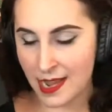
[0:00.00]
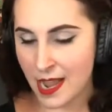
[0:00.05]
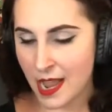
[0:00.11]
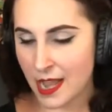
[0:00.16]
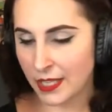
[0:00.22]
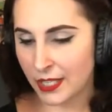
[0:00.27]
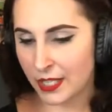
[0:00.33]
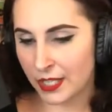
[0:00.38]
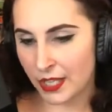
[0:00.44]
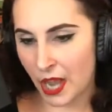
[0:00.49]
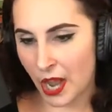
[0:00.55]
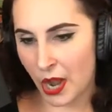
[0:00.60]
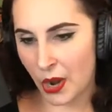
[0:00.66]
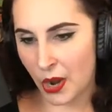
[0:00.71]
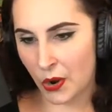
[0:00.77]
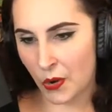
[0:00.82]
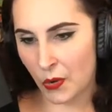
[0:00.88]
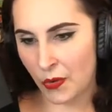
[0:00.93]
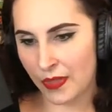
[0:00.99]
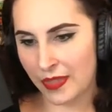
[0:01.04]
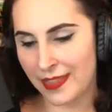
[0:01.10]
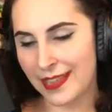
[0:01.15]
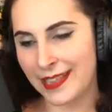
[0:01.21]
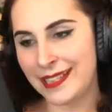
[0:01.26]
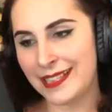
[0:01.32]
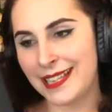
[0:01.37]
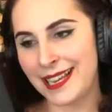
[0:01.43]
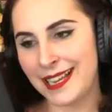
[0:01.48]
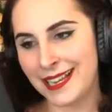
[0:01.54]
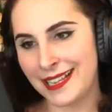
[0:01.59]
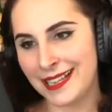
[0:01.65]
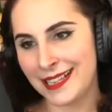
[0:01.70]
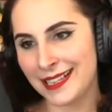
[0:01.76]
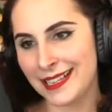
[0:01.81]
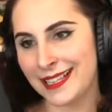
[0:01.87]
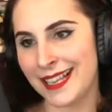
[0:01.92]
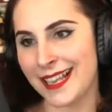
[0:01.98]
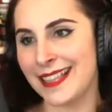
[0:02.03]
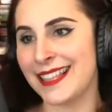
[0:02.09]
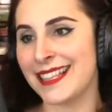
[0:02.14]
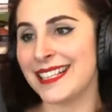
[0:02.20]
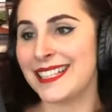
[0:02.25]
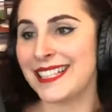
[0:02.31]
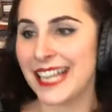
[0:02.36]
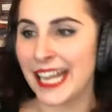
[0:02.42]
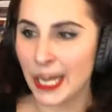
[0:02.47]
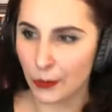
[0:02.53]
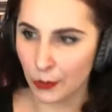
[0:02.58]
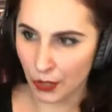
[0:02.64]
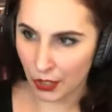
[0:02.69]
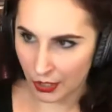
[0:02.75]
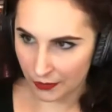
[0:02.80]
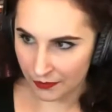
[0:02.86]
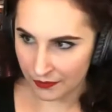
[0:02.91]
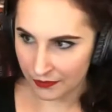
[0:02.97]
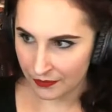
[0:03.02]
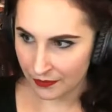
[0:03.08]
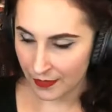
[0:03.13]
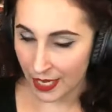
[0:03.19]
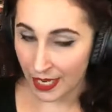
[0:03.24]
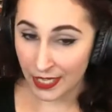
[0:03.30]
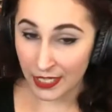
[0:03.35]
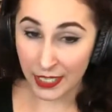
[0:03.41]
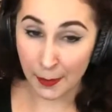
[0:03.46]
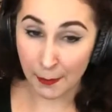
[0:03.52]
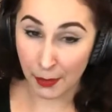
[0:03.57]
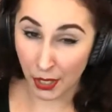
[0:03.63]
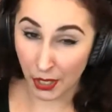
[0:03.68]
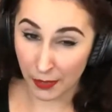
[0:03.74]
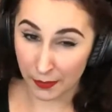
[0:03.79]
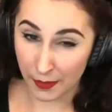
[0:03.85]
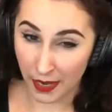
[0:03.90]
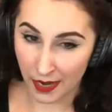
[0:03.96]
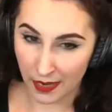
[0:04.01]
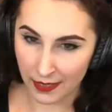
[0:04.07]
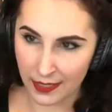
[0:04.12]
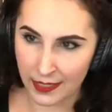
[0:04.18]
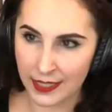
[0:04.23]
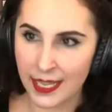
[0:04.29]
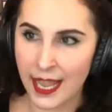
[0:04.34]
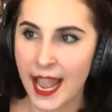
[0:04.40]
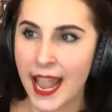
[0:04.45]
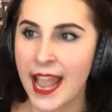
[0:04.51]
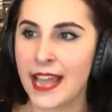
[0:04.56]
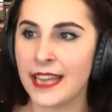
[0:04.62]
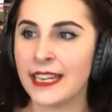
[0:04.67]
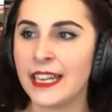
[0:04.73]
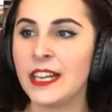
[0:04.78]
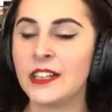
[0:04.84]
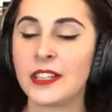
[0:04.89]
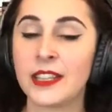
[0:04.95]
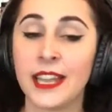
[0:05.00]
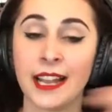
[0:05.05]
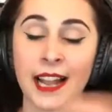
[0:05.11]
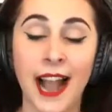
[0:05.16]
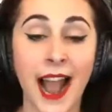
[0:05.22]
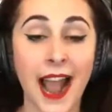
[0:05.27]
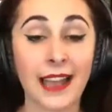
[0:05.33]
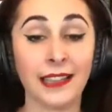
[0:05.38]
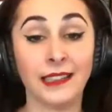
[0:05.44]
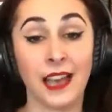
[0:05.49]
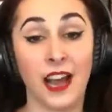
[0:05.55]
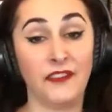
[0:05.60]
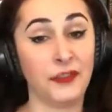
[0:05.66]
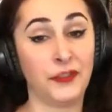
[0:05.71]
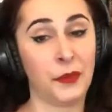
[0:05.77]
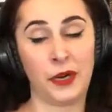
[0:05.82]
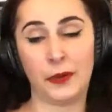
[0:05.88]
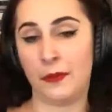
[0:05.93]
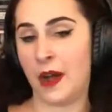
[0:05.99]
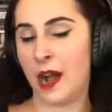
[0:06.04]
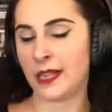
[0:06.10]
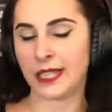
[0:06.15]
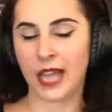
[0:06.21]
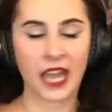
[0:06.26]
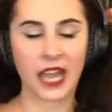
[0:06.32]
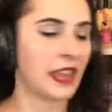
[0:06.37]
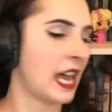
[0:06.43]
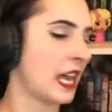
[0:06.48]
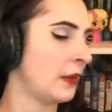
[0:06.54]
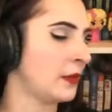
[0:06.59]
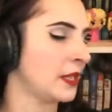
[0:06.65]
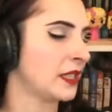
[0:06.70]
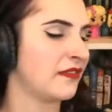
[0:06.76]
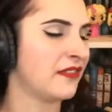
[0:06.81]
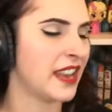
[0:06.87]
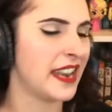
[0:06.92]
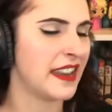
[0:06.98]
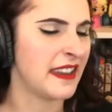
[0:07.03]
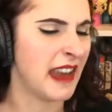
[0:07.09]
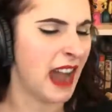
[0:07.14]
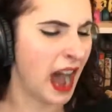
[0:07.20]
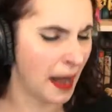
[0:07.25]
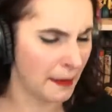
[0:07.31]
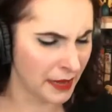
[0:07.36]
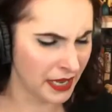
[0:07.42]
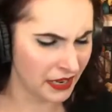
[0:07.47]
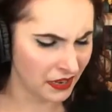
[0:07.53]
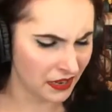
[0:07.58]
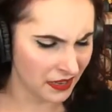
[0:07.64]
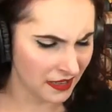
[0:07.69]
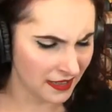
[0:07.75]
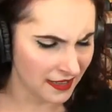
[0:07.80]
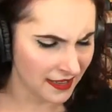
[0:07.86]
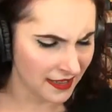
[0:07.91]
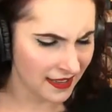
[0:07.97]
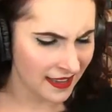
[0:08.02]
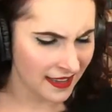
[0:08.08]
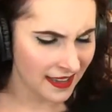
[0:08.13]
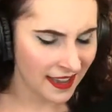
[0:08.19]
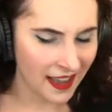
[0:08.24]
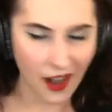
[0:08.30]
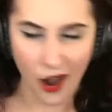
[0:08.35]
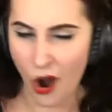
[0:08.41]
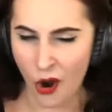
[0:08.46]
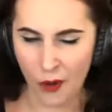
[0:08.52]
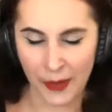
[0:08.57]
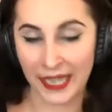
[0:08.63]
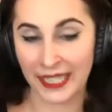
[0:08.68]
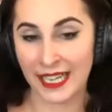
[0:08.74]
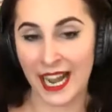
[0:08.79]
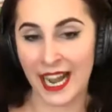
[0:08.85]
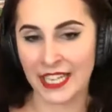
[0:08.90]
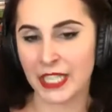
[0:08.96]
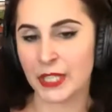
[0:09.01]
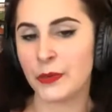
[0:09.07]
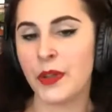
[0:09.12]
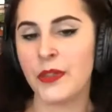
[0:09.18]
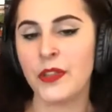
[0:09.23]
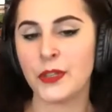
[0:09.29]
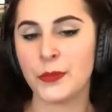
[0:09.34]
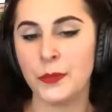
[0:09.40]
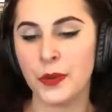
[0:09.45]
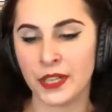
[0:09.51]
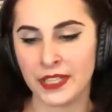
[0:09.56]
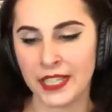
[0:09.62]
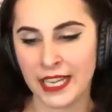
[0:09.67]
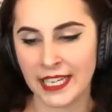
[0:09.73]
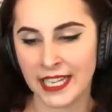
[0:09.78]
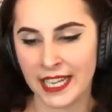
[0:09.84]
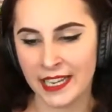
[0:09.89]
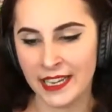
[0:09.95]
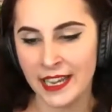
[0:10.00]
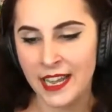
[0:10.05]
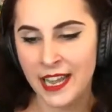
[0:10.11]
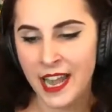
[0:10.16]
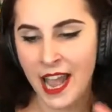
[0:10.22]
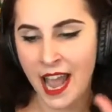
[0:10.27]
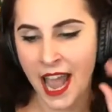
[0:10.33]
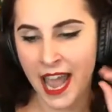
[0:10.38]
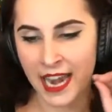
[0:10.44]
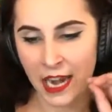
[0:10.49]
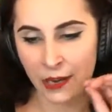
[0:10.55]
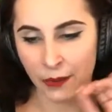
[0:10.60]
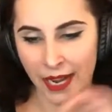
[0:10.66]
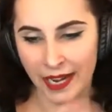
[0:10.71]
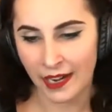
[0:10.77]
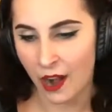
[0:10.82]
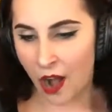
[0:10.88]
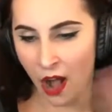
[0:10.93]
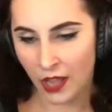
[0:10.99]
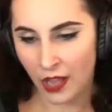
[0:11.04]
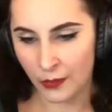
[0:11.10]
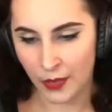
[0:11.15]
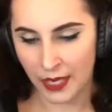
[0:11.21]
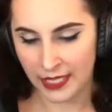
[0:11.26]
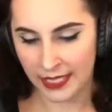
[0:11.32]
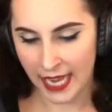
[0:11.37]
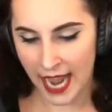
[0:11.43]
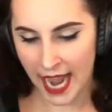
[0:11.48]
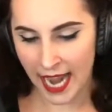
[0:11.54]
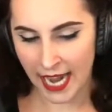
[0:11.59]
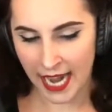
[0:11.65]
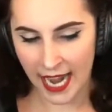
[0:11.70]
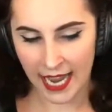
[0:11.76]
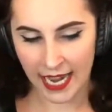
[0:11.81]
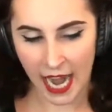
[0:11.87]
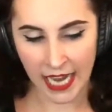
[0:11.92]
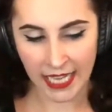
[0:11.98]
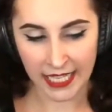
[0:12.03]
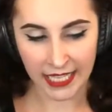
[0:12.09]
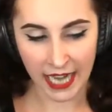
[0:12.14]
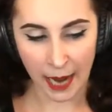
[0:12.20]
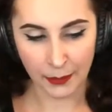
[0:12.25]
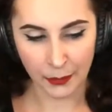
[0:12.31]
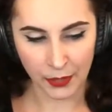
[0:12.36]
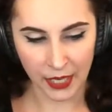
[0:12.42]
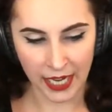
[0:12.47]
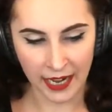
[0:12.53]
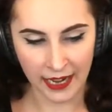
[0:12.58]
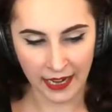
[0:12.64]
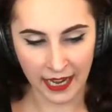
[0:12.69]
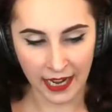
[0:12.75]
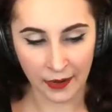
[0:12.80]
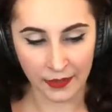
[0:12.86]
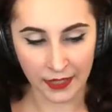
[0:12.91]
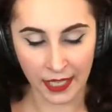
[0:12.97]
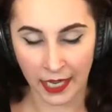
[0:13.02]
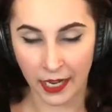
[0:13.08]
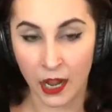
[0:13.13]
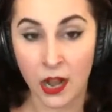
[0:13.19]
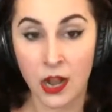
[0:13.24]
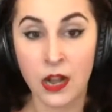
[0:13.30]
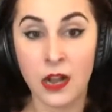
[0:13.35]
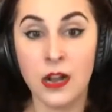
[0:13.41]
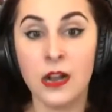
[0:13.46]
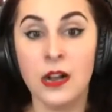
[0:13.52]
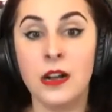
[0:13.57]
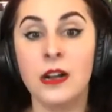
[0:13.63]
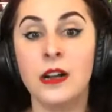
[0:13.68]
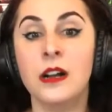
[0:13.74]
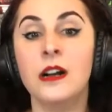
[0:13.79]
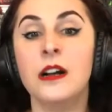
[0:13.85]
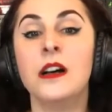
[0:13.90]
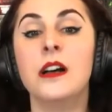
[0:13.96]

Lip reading: So this is the sequel to Bird Box. And here's the thing. I loved Bird Box. I thought it was phenomenal. Oh my gosh. It's one of those books I did and I read it all in one day and I stopped reading and I was like, oh,